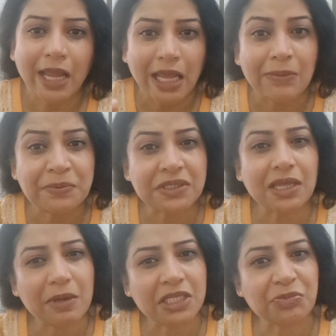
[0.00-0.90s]
helps
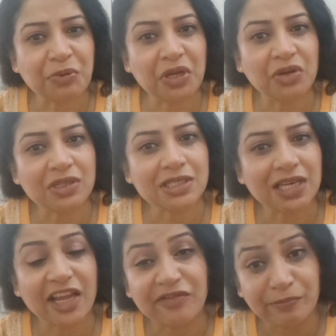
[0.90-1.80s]
them experience
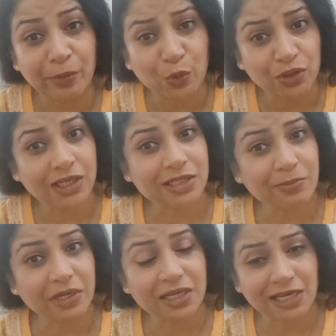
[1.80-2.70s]
life both as a
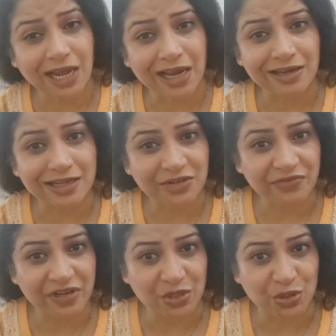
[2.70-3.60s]
bird and as a
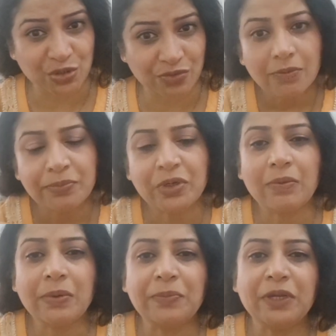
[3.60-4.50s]
fish,
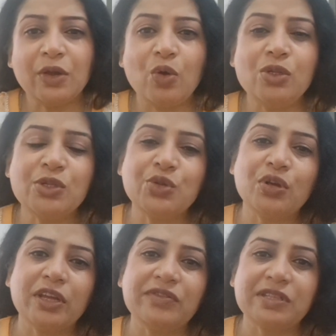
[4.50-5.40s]
probably also
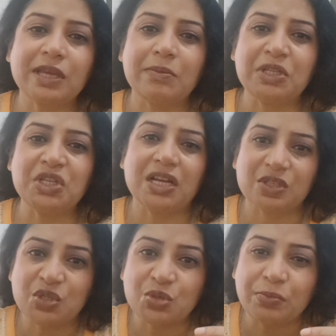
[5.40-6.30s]
gives them a
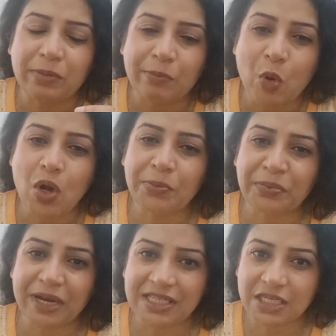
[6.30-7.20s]
chance to be more
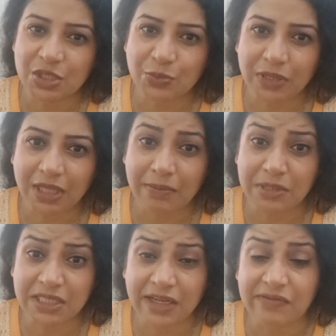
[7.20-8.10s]
present with
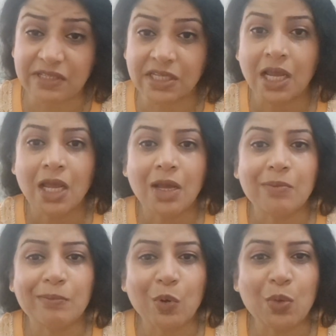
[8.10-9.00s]
themselves
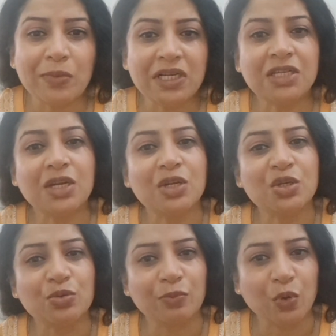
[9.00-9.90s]
moment
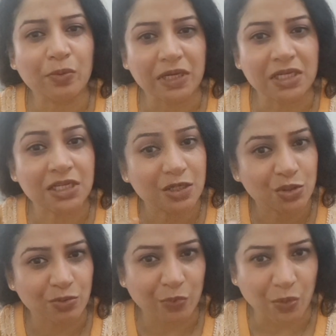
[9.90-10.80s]
to moment
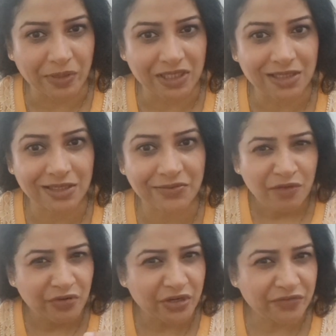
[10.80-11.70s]
to moment.
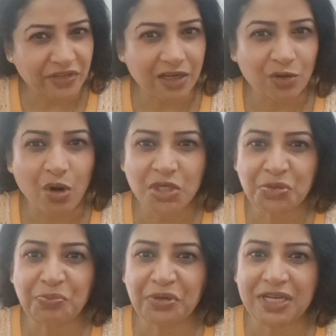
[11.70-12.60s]
For if they are
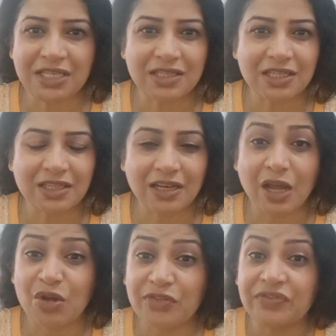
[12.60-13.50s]
not present in the
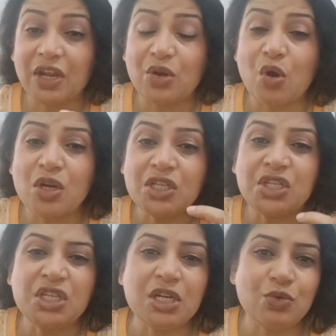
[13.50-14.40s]
now, if they are not
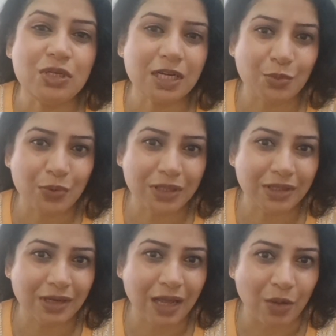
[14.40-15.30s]
tuned in with
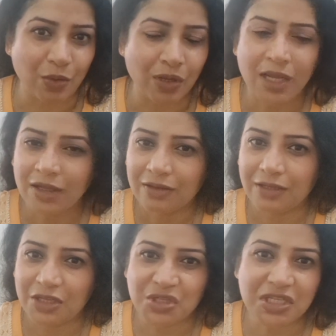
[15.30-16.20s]
the now,
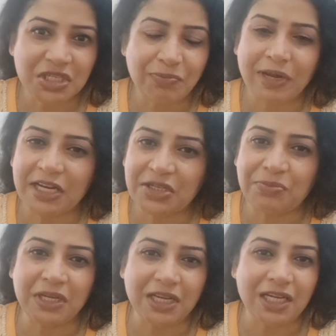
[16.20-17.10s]
they just might
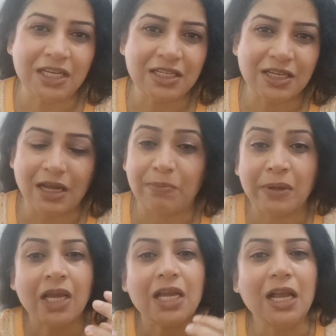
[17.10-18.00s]
be eaten
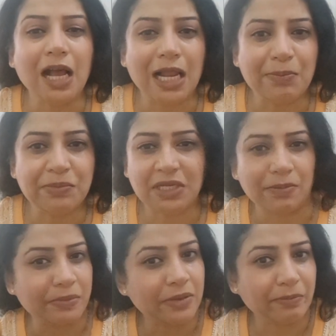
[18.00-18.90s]
up, gulped
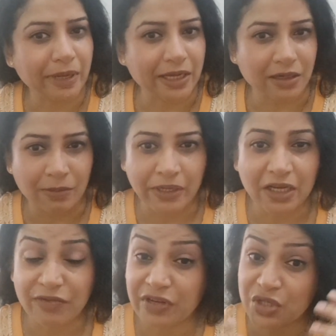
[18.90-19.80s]
up by a
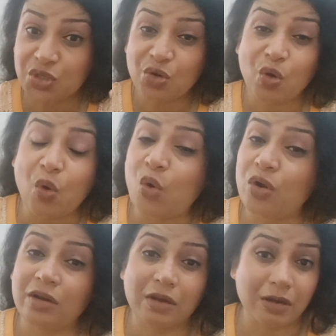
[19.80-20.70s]
bigger fish
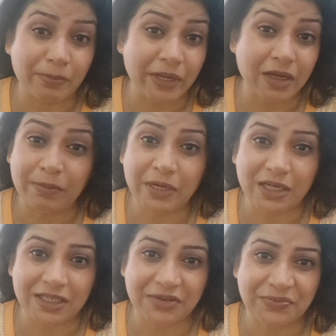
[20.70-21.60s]
or a bigger
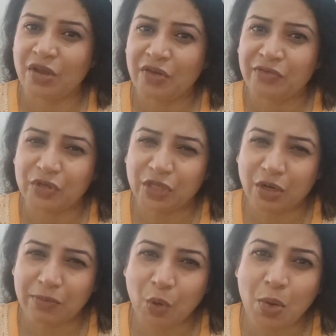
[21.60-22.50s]
bird. For they
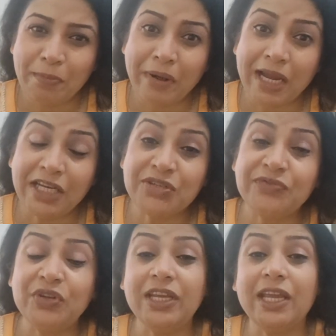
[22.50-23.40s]
are more
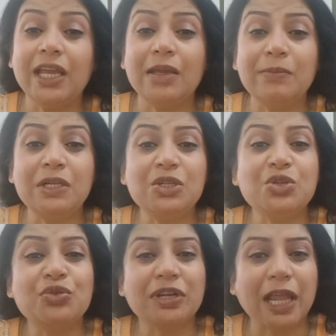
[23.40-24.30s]
mindfully able
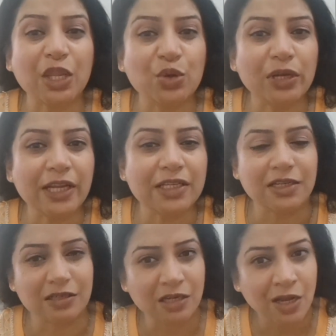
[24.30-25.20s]
to regulate
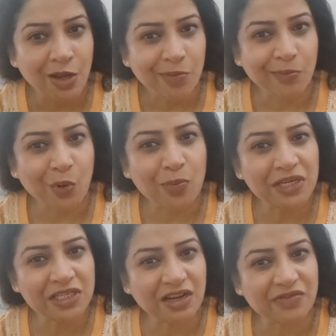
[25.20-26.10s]
it
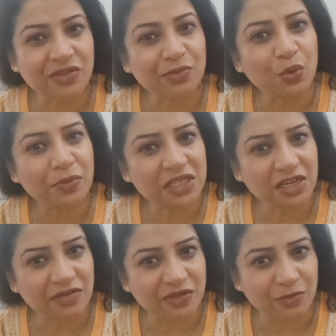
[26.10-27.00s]
moment after moment
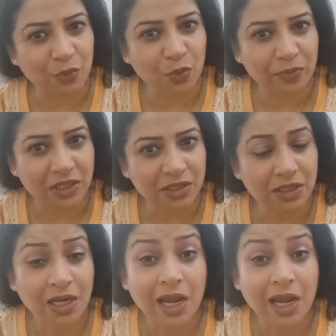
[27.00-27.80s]
after moment